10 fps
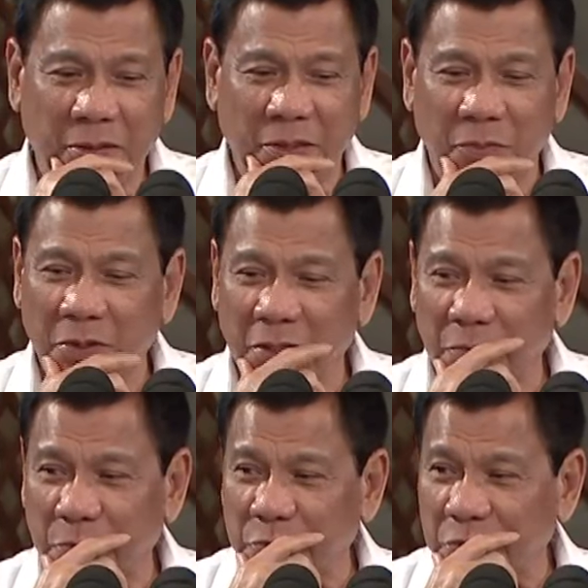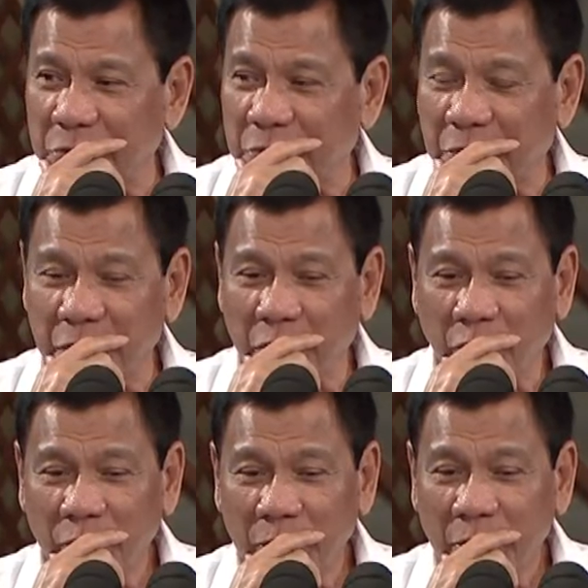criminal procedure.
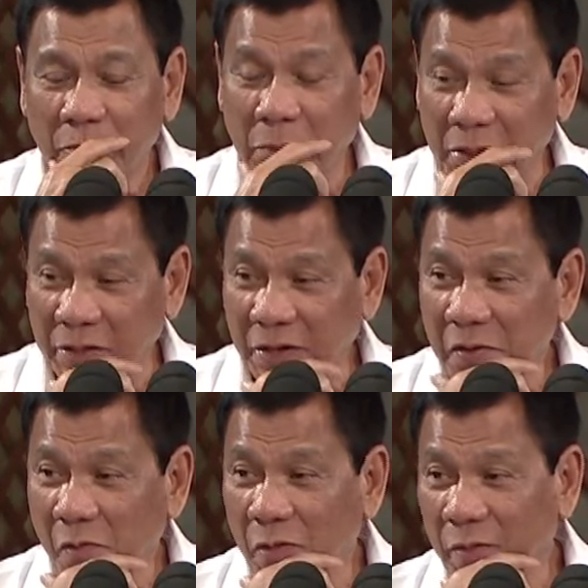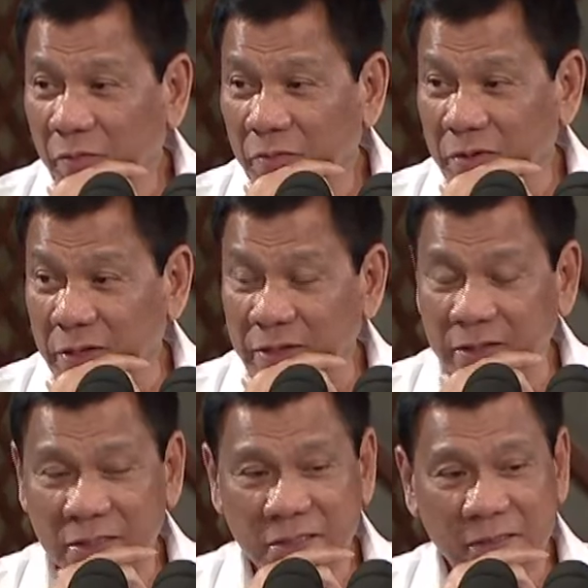Berne
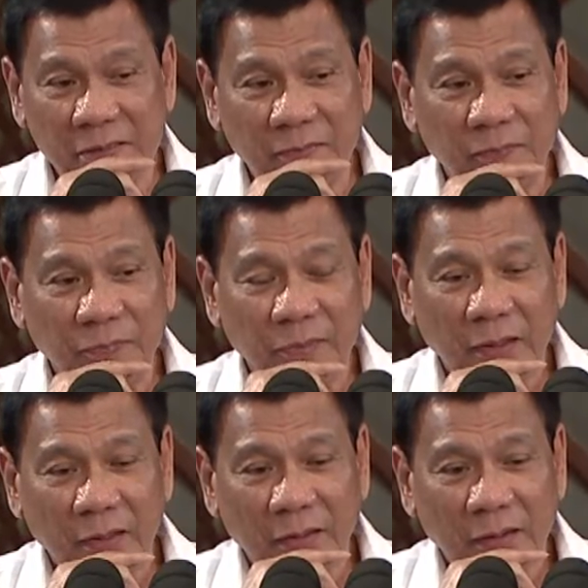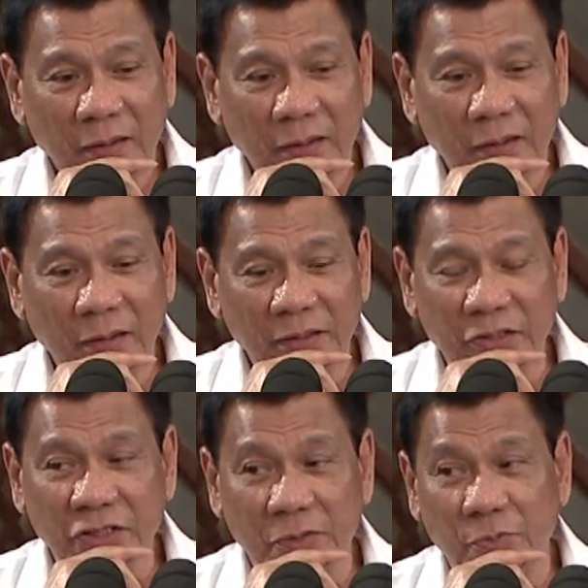Fernandez, I
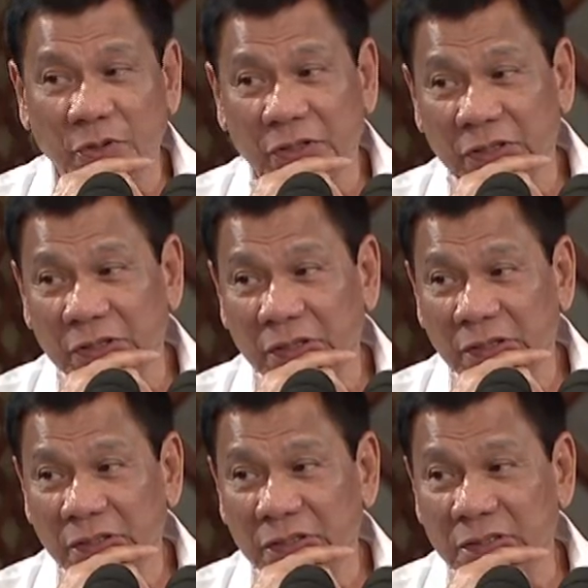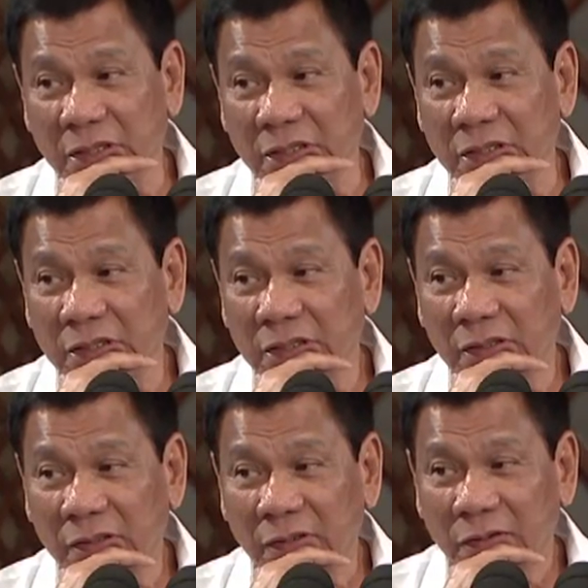just appointed his son
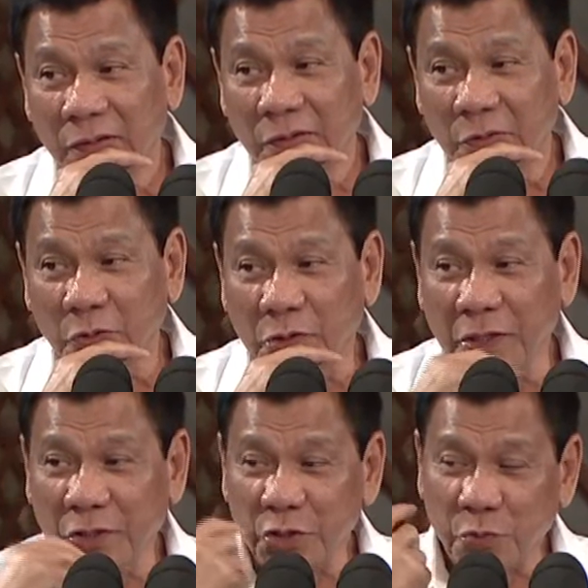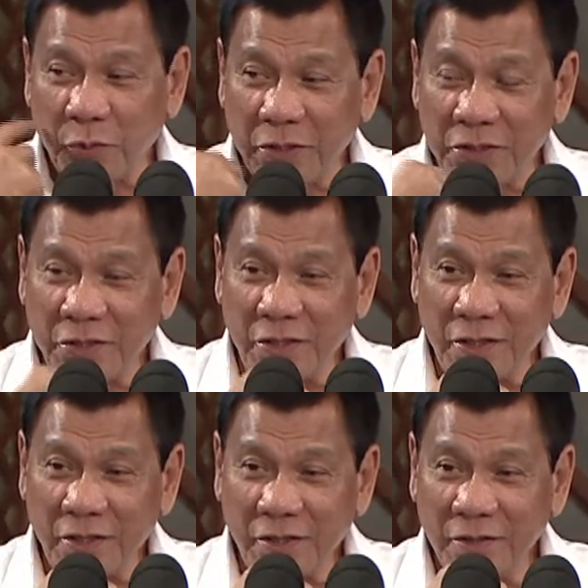to take his place
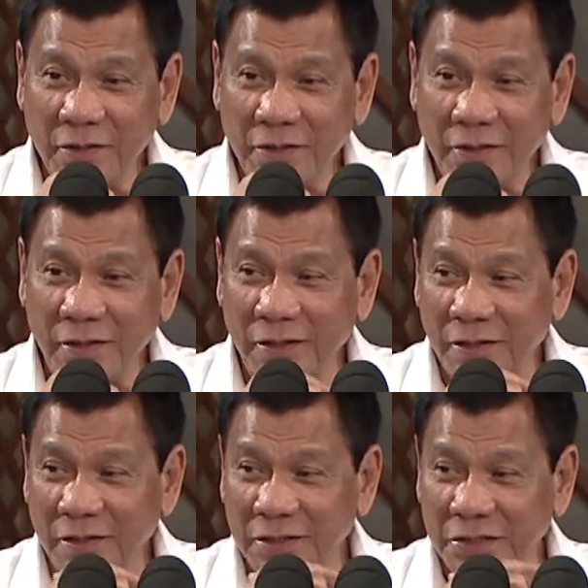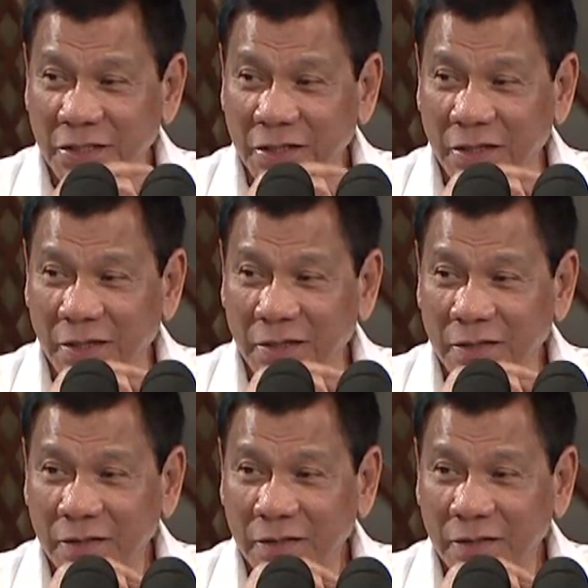in the Sandigan.